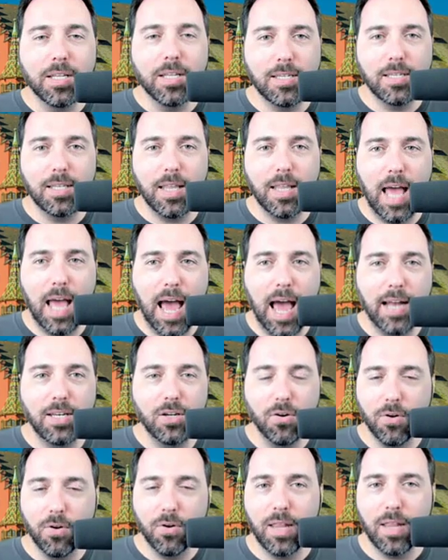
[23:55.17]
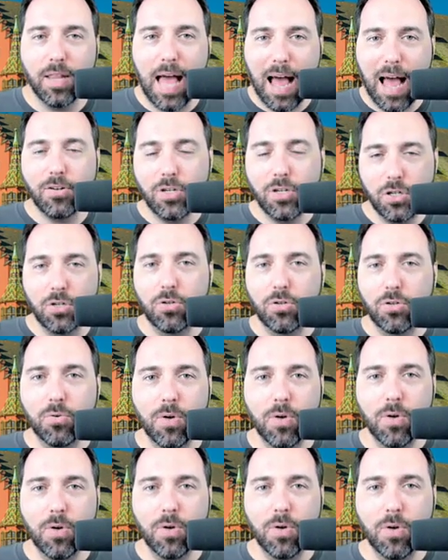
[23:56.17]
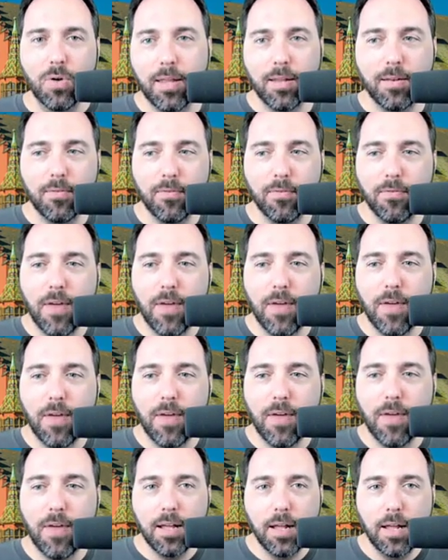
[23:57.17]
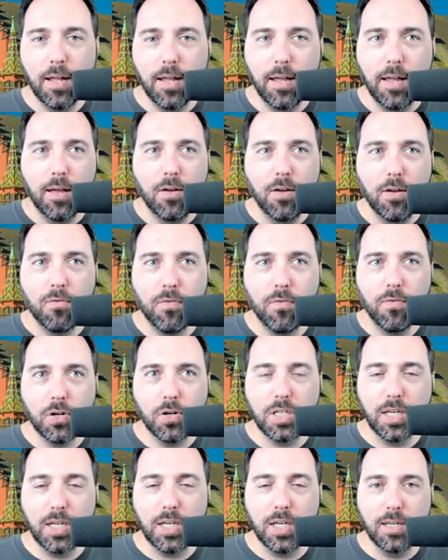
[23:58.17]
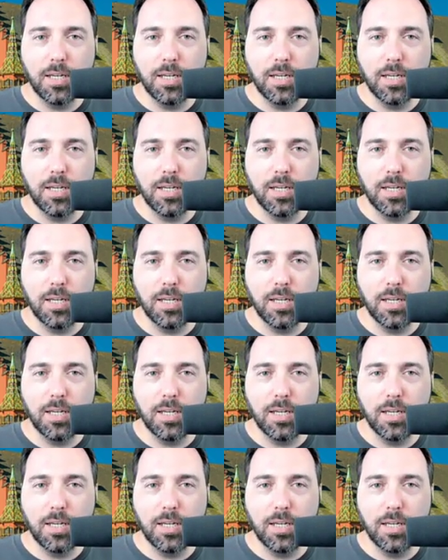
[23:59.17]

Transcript: possibilities that you're allowed to vary,